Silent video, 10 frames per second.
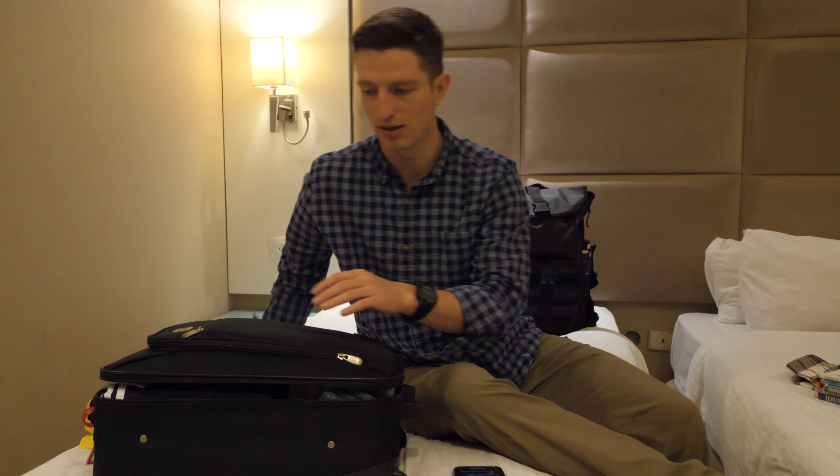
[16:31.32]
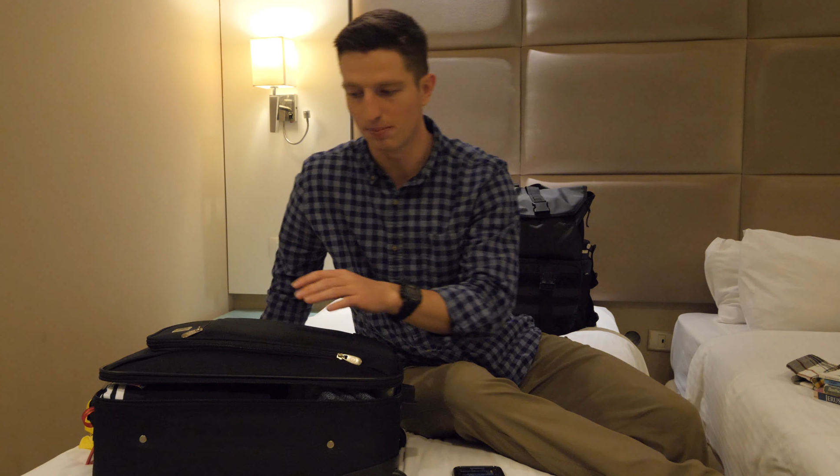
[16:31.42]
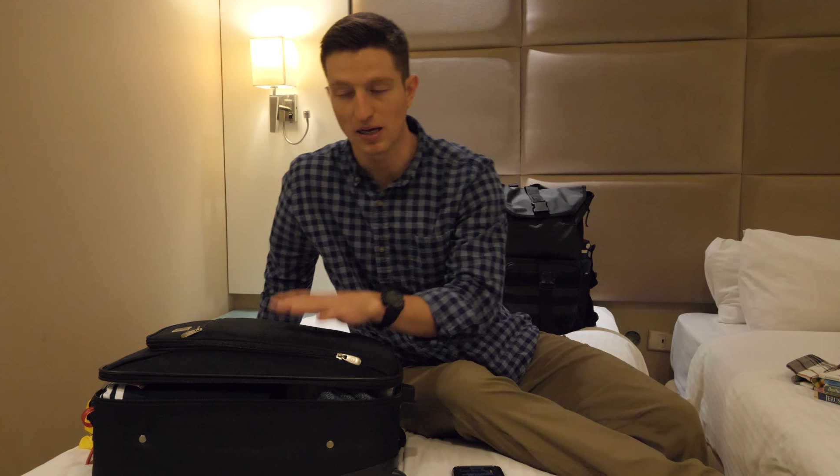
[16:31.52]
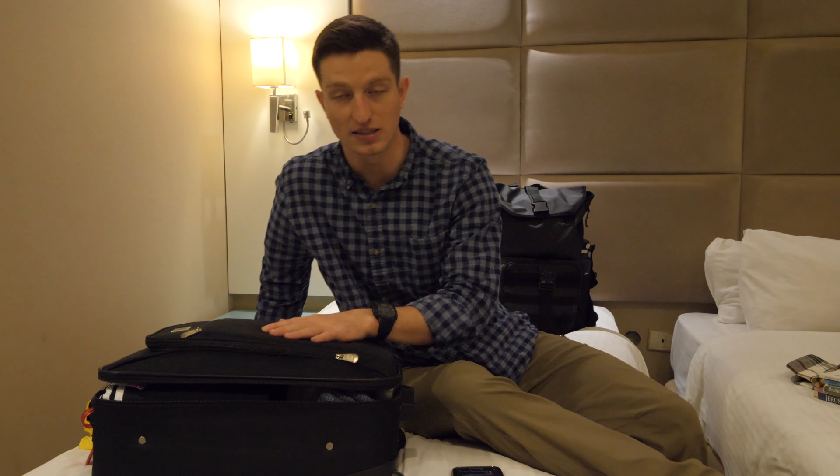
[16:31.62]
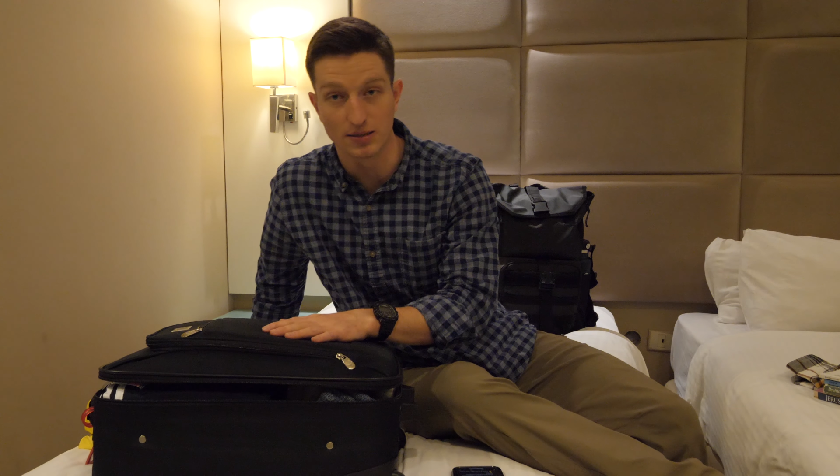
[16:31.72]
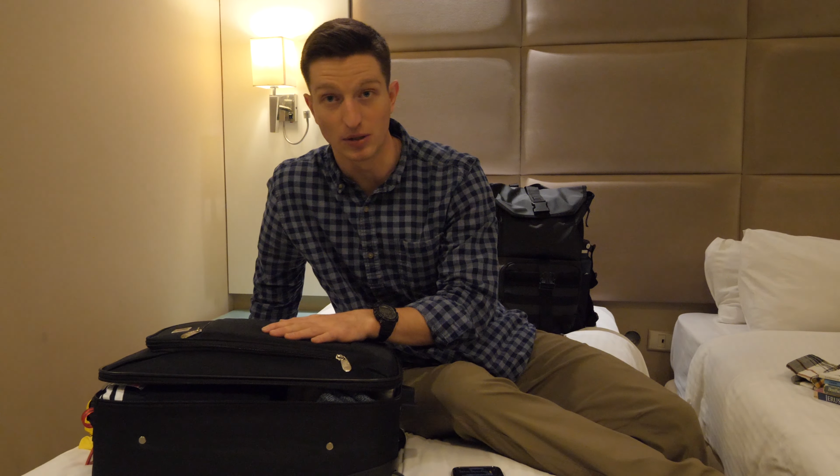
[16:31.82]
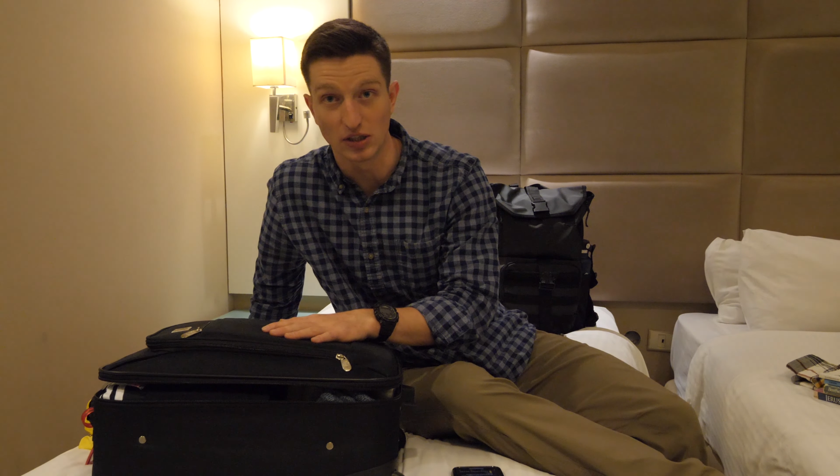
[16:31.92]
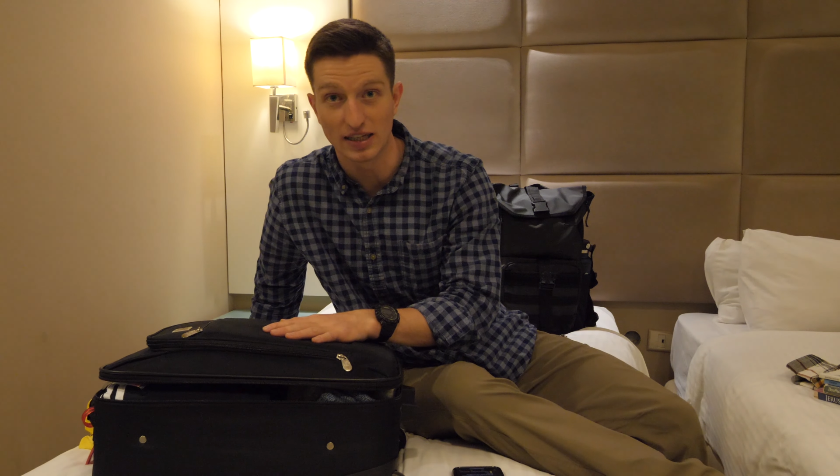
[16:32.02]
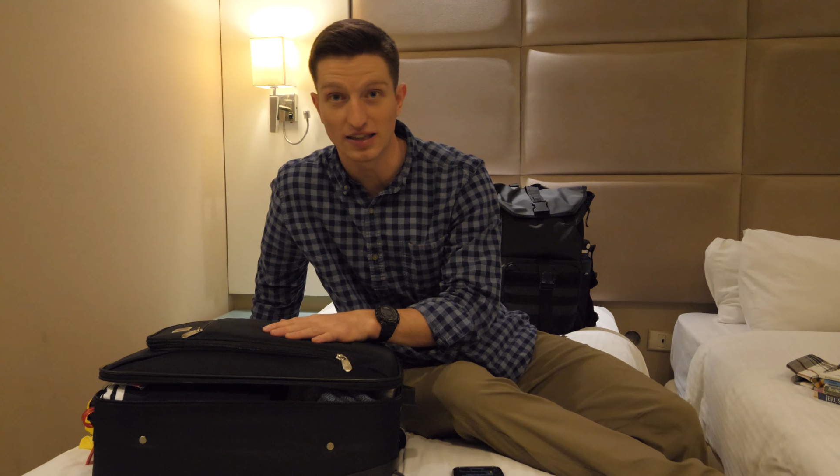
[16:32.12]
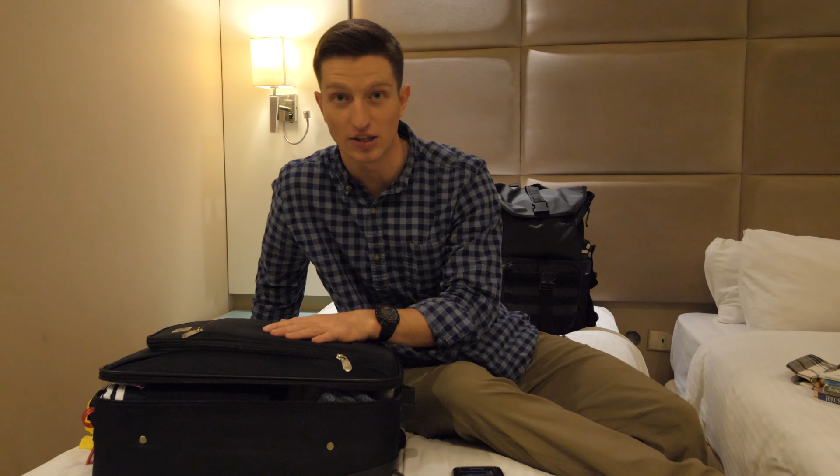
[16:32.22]

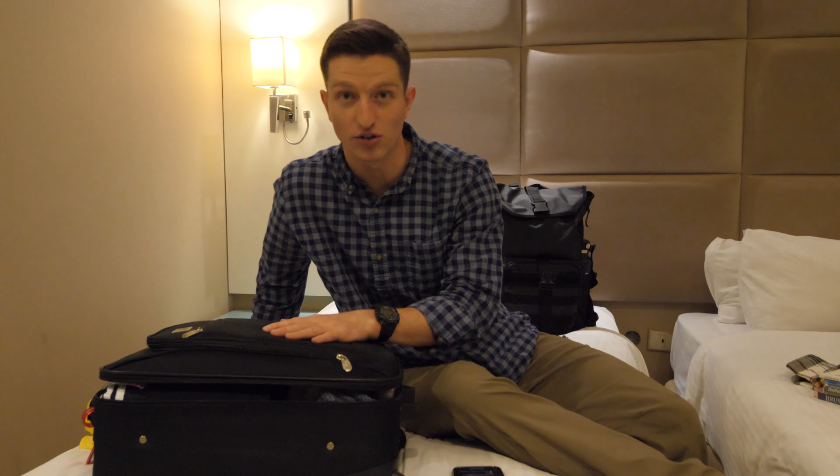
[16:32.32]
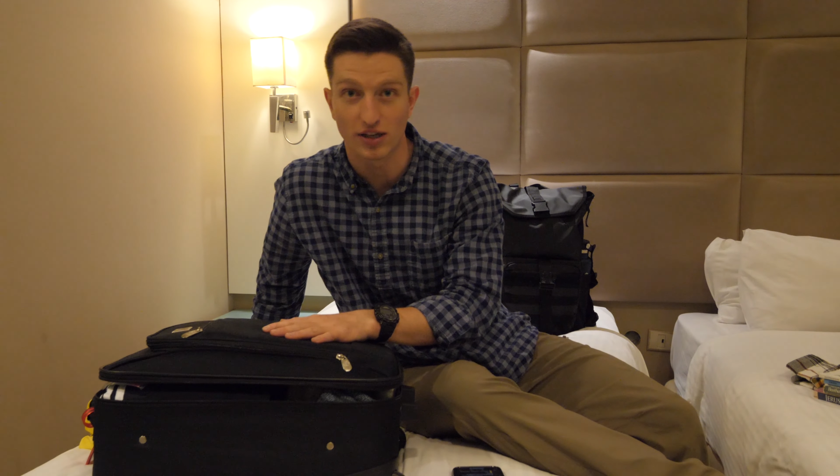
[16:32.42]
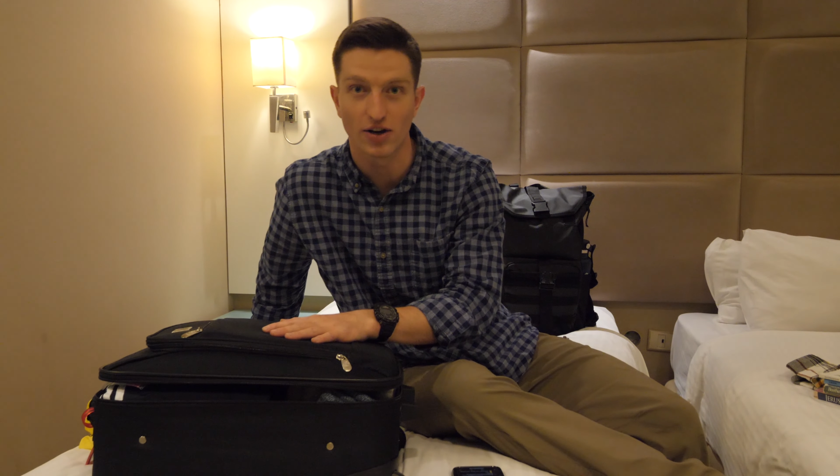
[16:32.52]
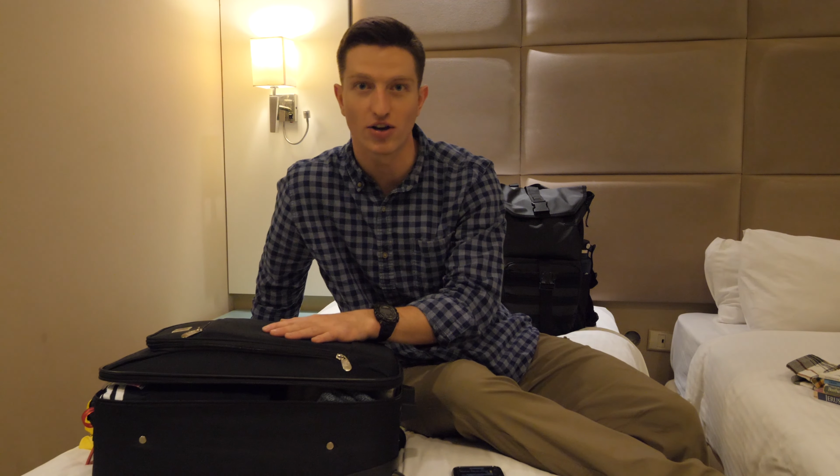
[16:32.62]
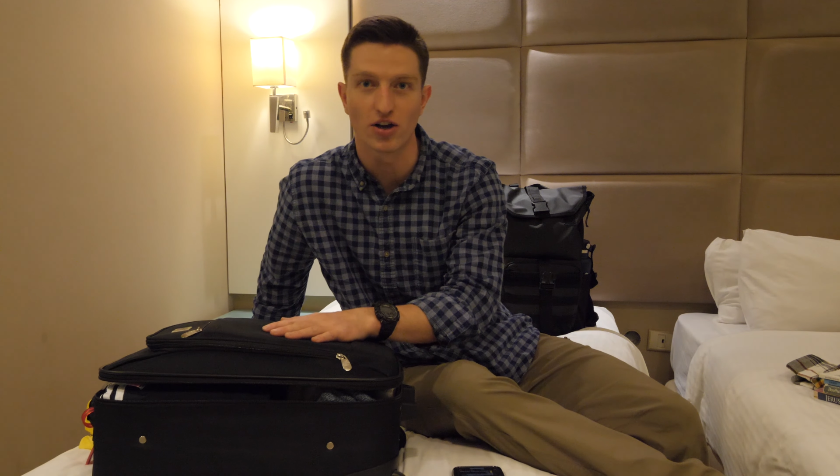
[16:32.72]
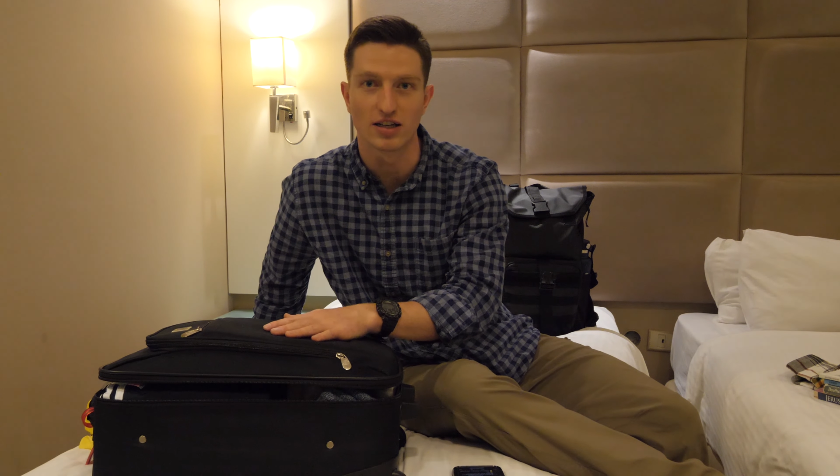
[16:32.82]
possibility that your carry-on